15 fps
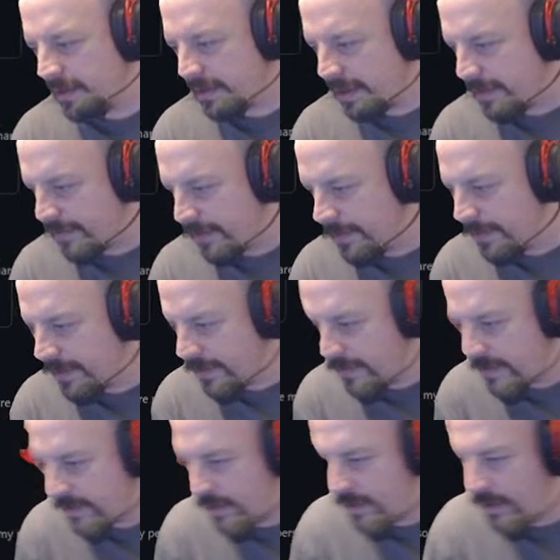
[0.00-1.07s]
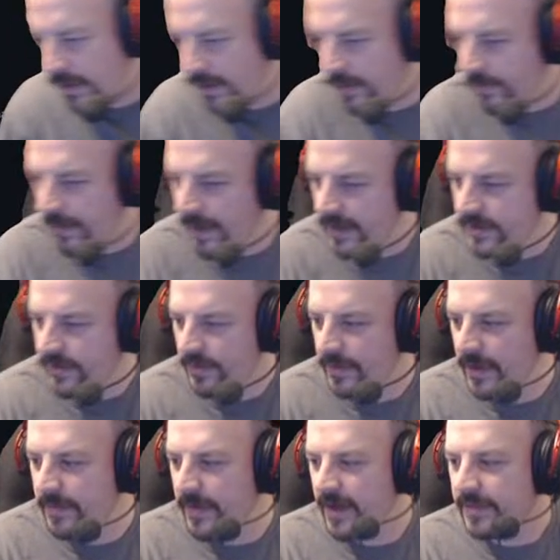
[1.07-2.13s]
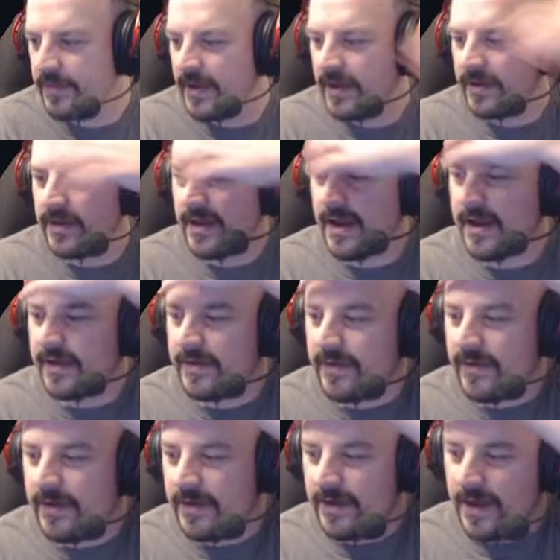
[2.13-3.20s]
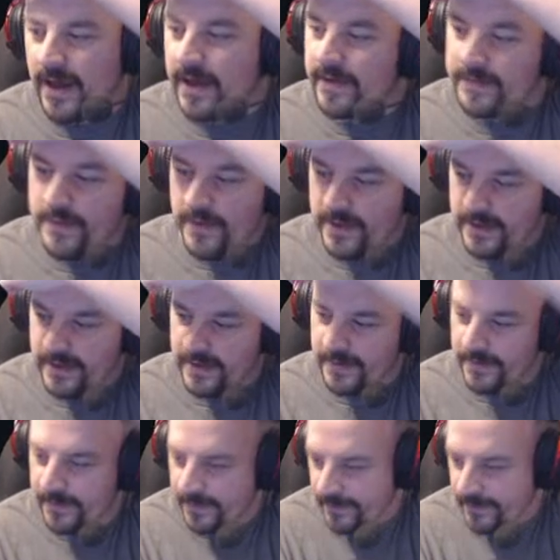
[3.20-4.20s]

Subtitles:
depth limit to ensure light paths remain mathematically accurate? I have no idea.